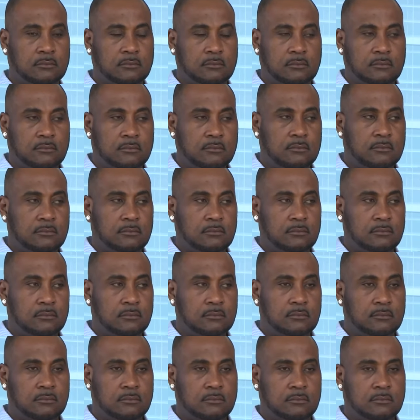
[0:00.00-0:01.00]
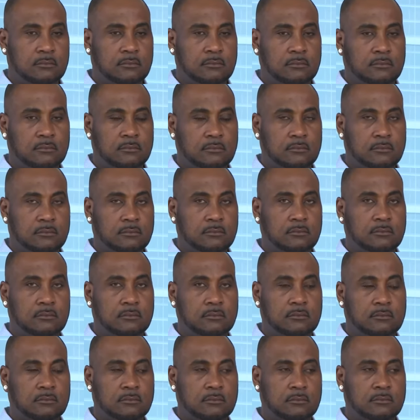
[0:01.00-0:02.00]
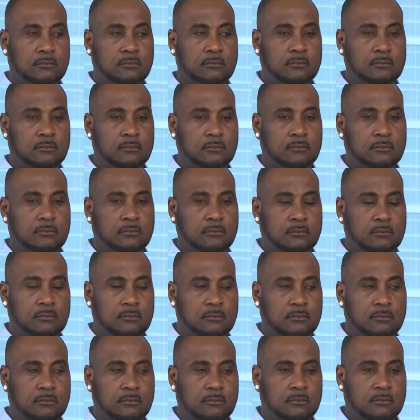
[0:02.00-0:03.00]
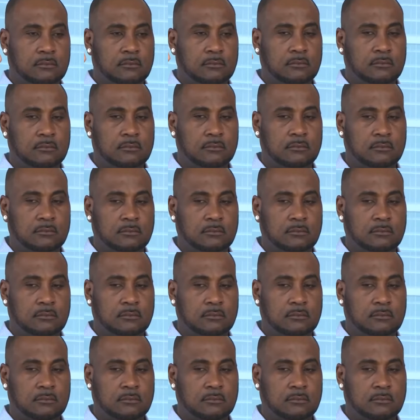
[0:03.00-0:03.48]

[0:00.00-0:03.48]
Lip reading: No words are spoken by the person on screen.